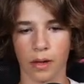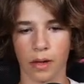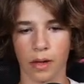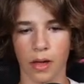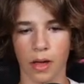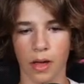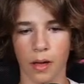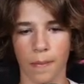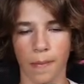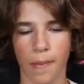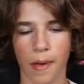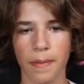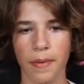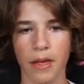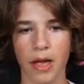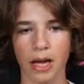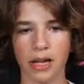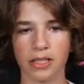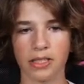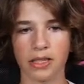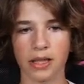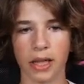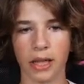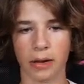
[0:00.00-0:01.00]
Maybe I
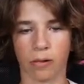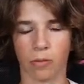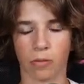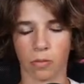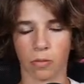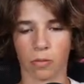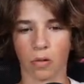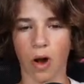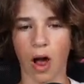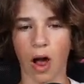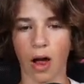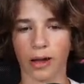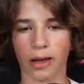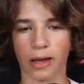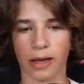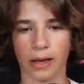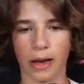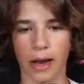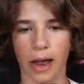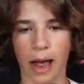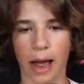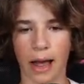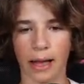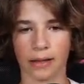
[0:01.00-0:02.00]
should like rocket
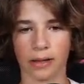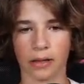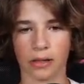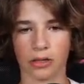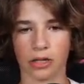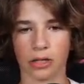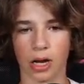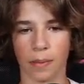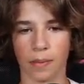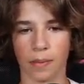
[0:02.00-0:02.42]
at top.